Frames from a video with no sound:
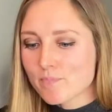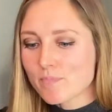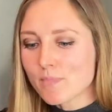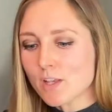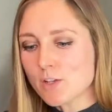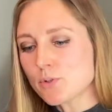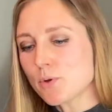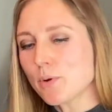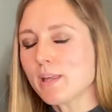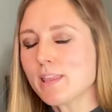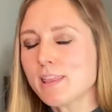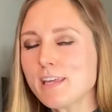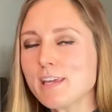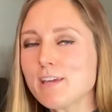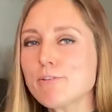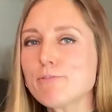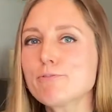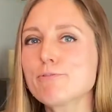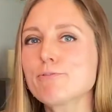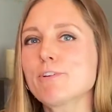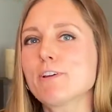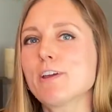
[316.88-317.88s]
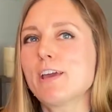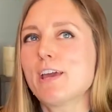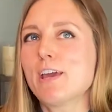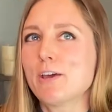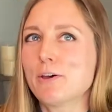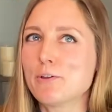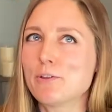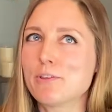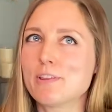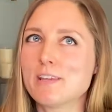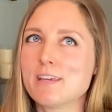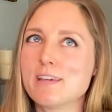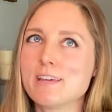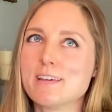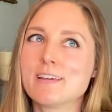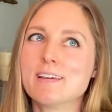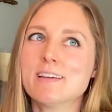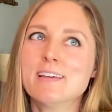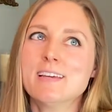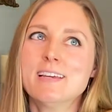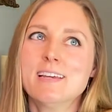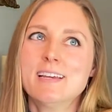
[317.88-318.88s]
So I think of
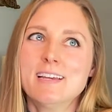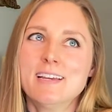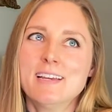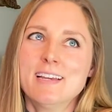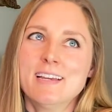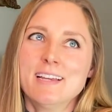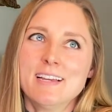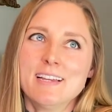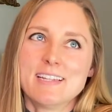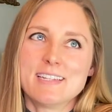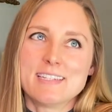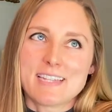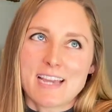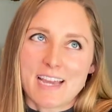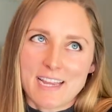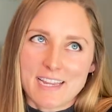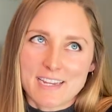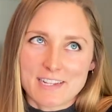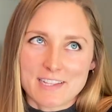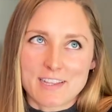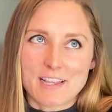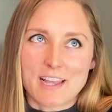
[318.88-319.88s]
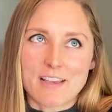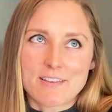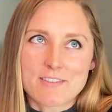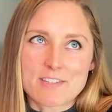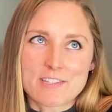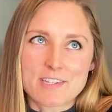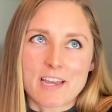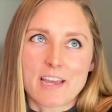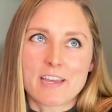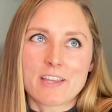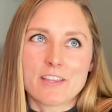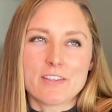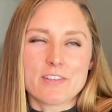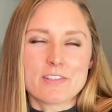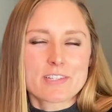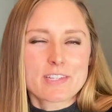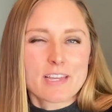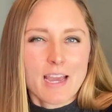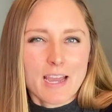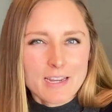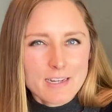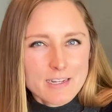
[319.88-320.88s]
healthy diet and lifestyle
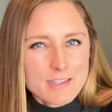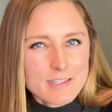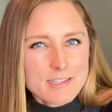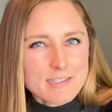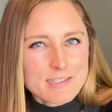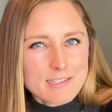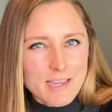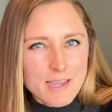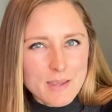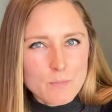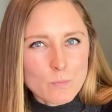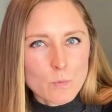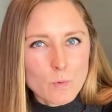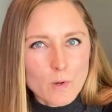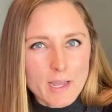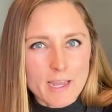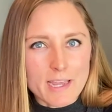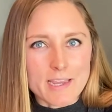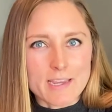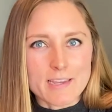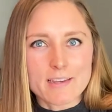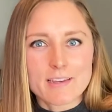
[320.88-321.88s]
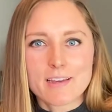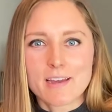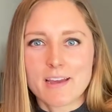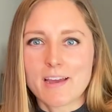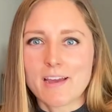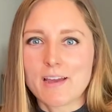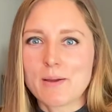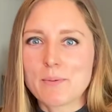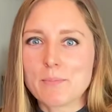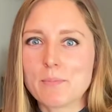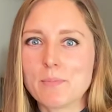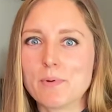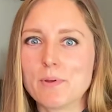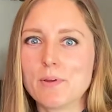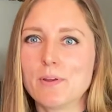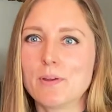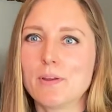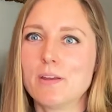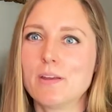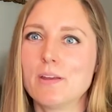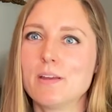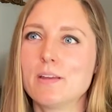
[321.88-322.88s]
as kind of the same way.
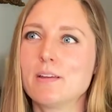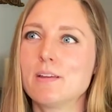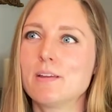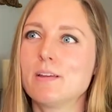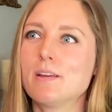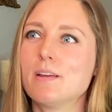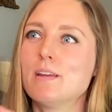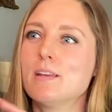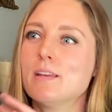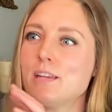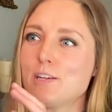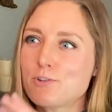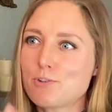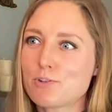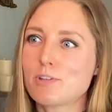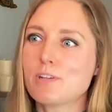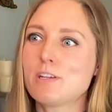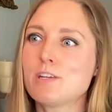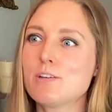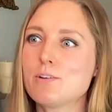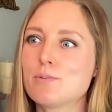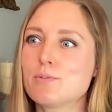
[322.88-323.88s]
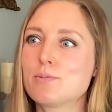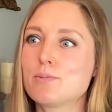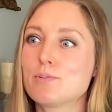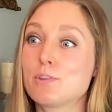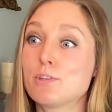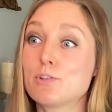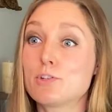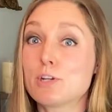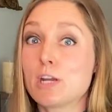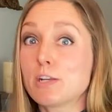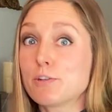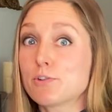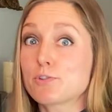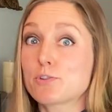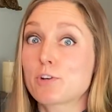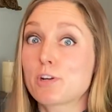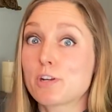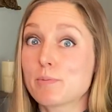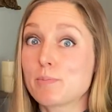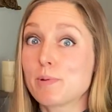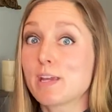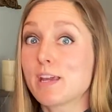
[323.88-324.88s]
Initially, the changes are
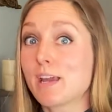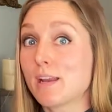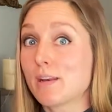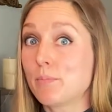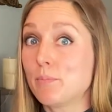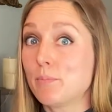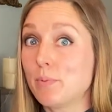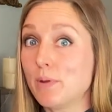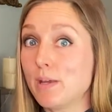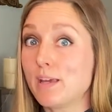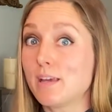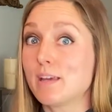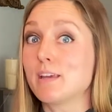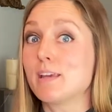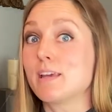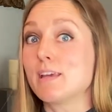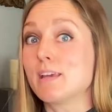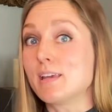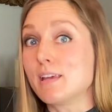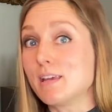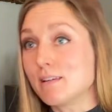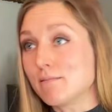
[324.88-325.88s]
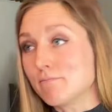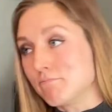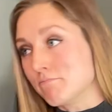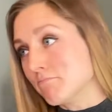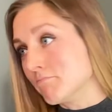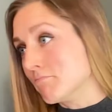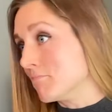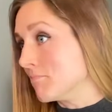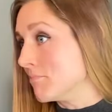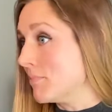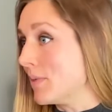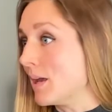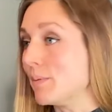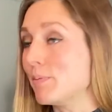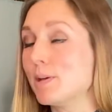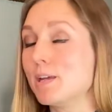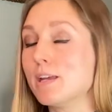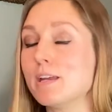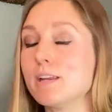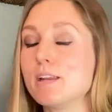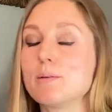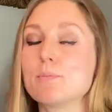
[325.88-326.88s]
gonna be kind of big, maybe
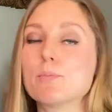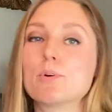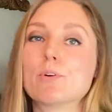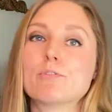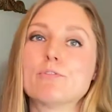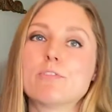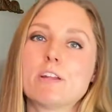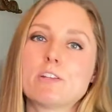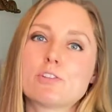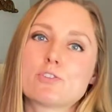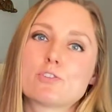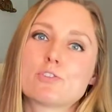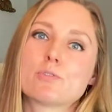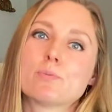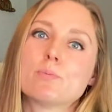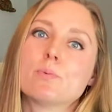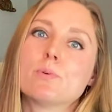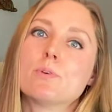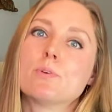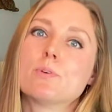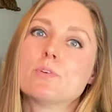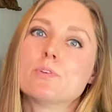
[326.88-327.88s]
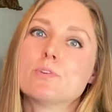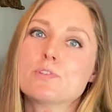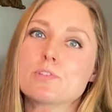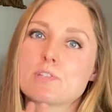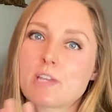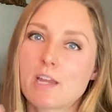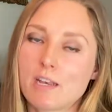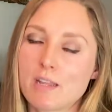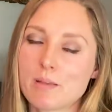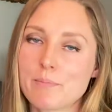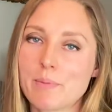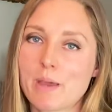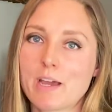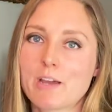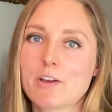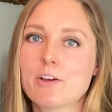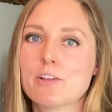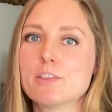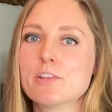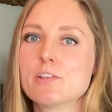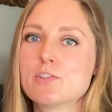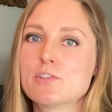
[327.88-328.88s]
eating more vegetables, cutting back
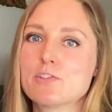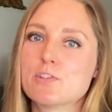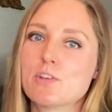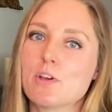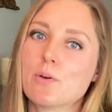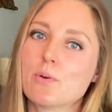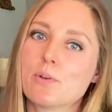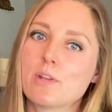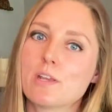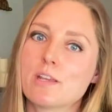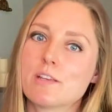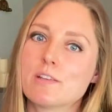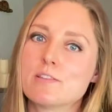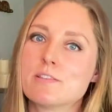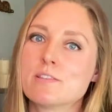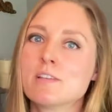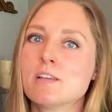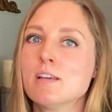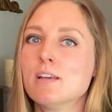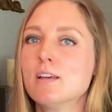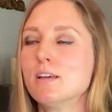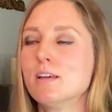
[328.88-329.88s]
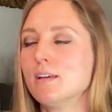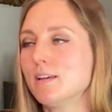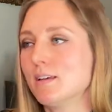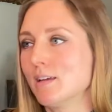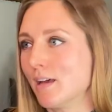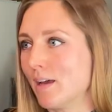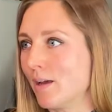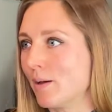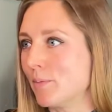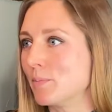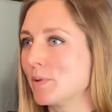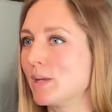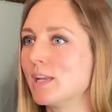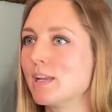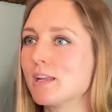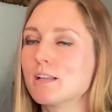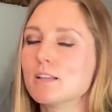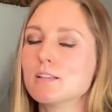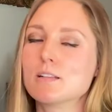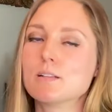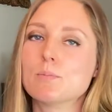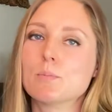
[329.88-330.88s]
on the sodas,
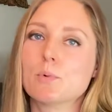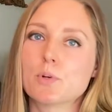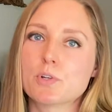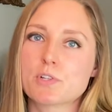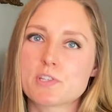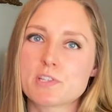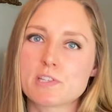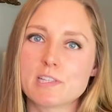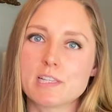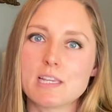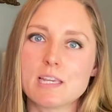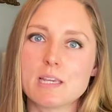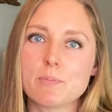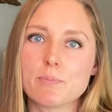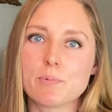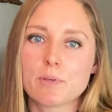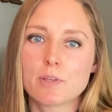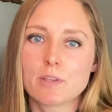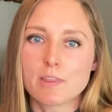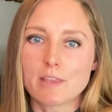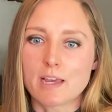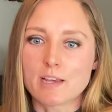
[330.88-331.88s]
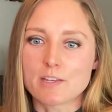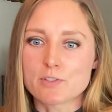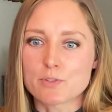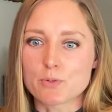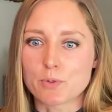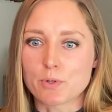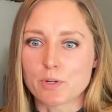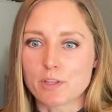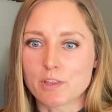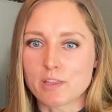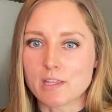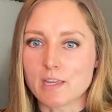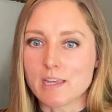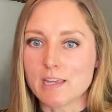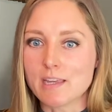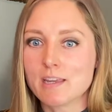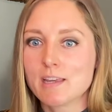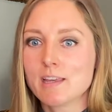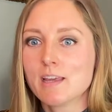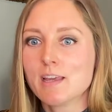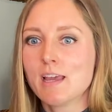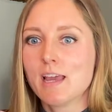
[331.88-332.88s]
getting a little more sleep, that sort of
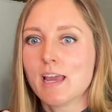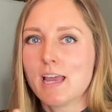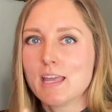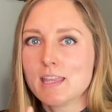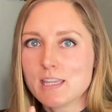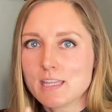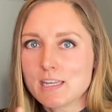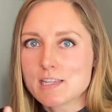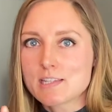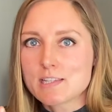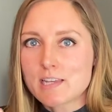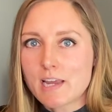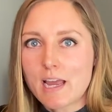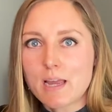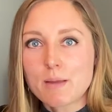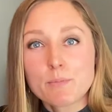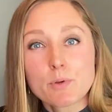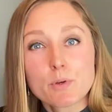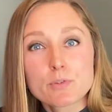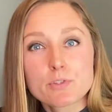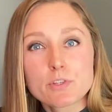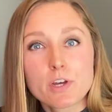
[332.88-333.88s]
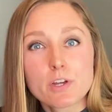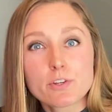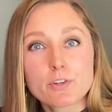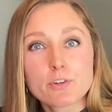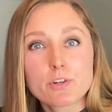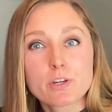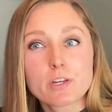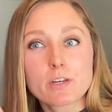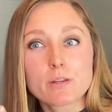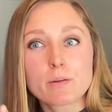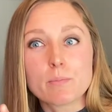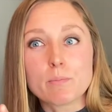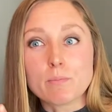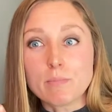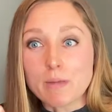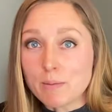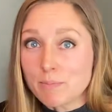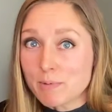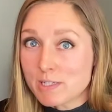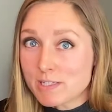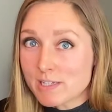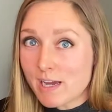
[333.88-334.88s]
thing. And then as time goes on, you're gonna
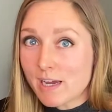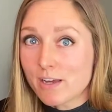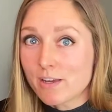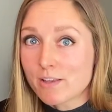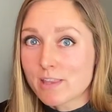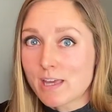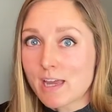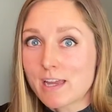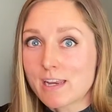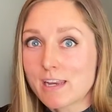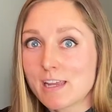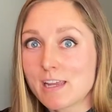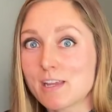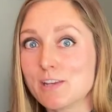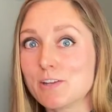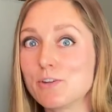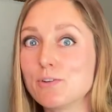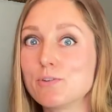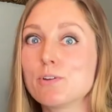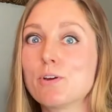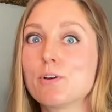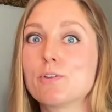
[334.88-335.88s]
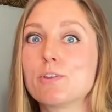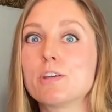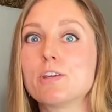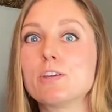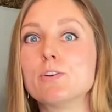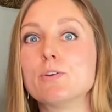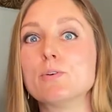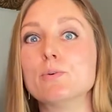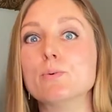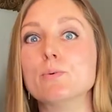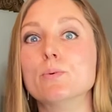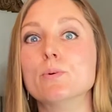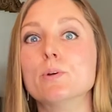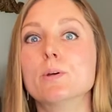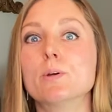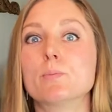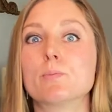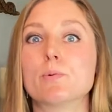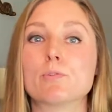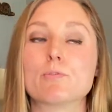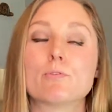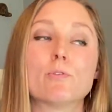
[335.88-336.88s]
maybe dial that in. You know that you
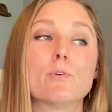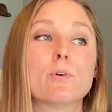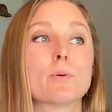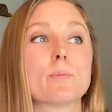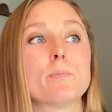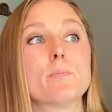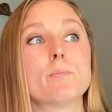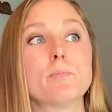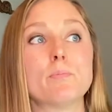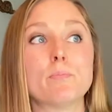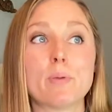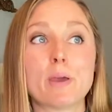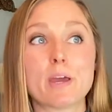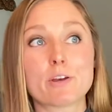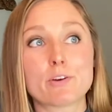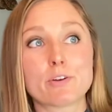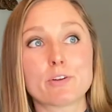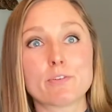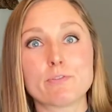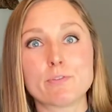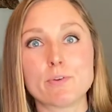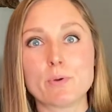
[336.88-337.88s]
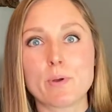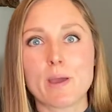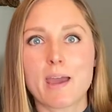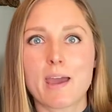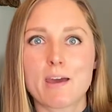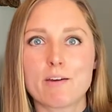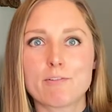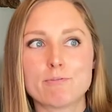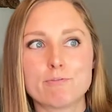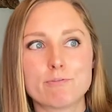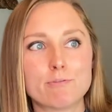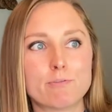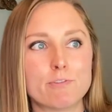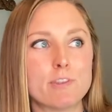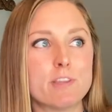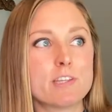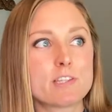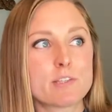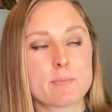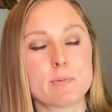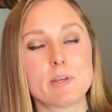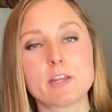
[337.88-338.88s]
perform better if you have
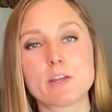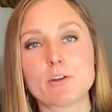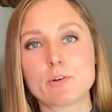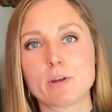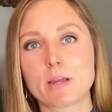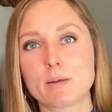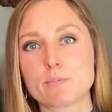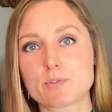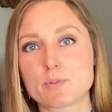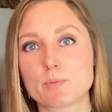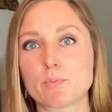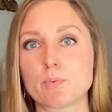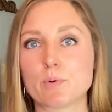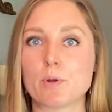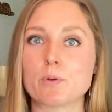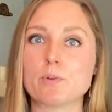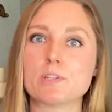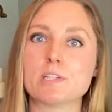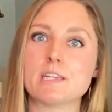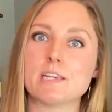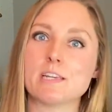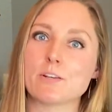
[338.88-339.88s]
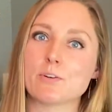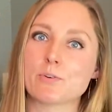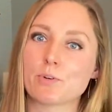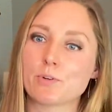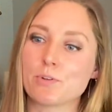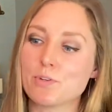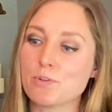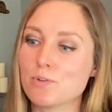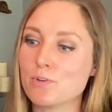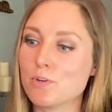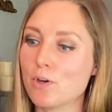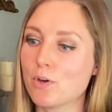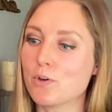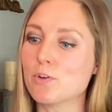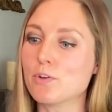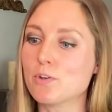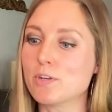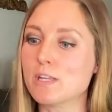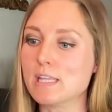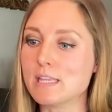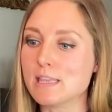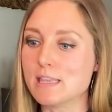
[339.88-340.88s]
this many grams of protein, or you know
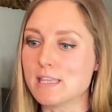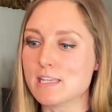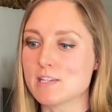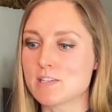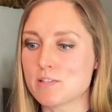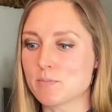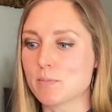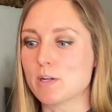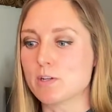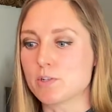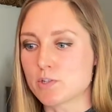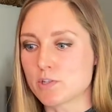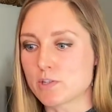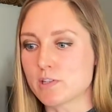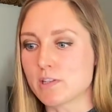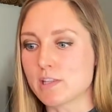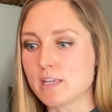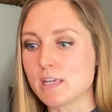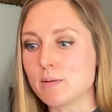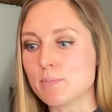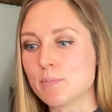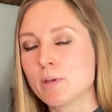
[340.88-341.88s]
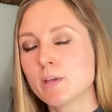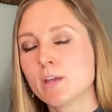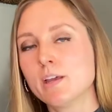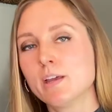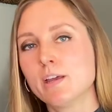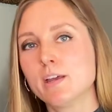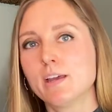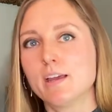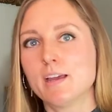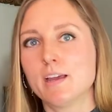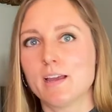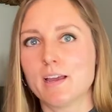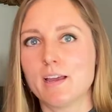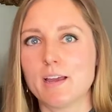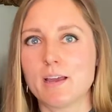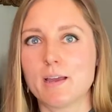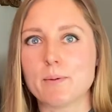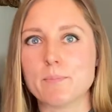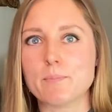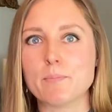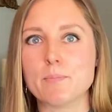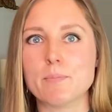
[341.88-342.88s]
you need this much sleep.
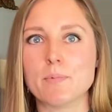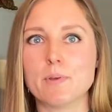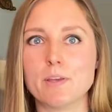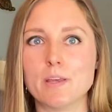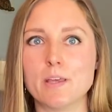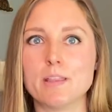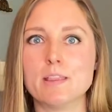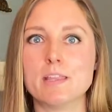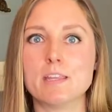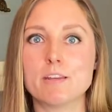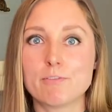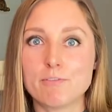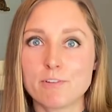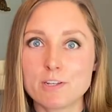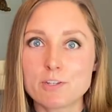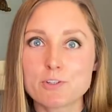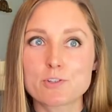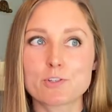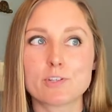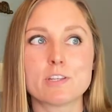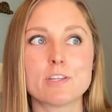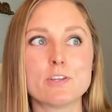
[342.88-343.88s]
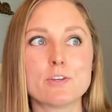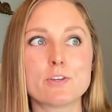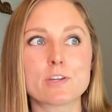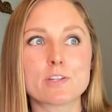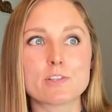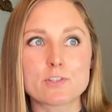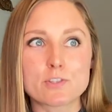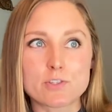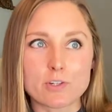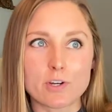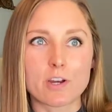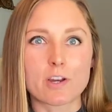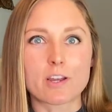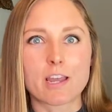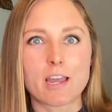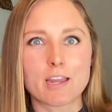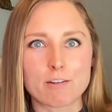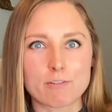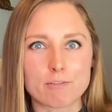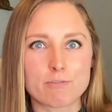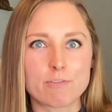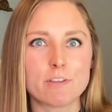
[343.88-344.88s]
And then eventually you can start
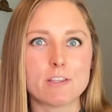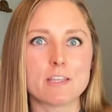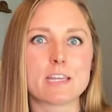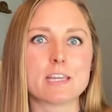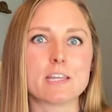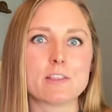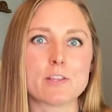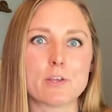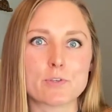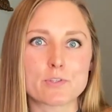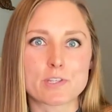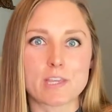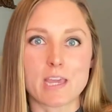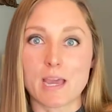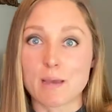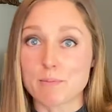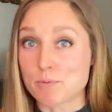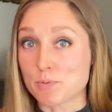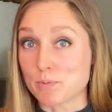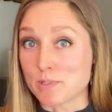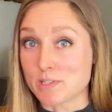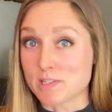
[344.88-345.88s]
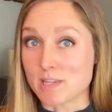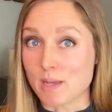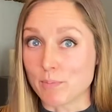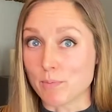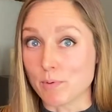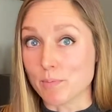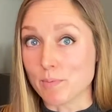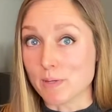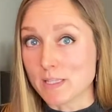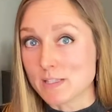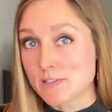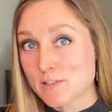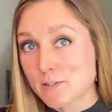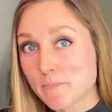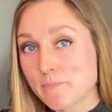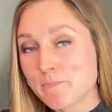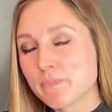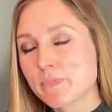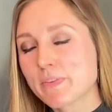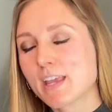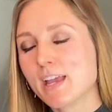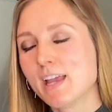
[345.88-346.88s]
kind of filling in those gaps with
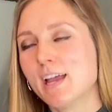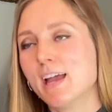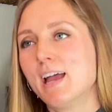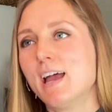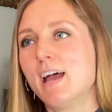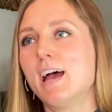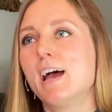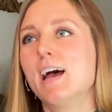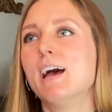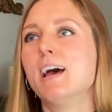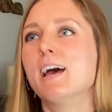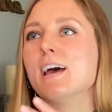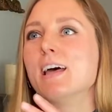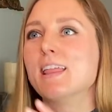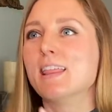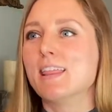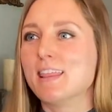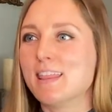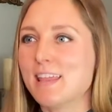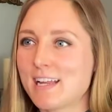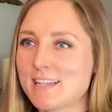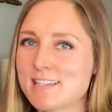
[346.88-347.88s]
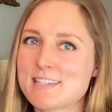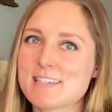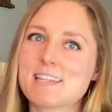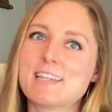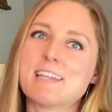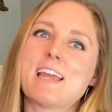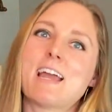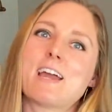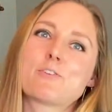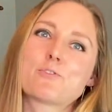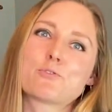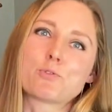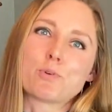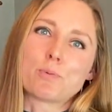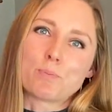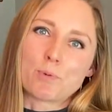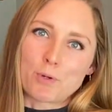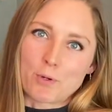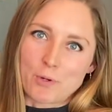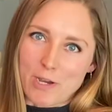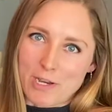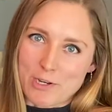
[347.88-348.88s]
supplements. That's the natural
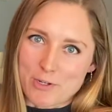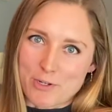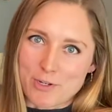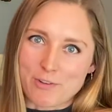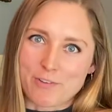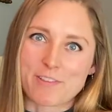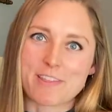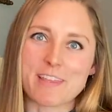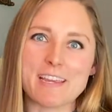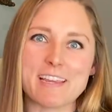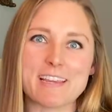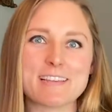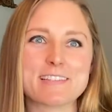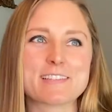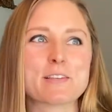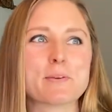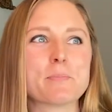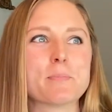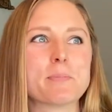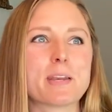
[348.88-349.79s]
progression of things.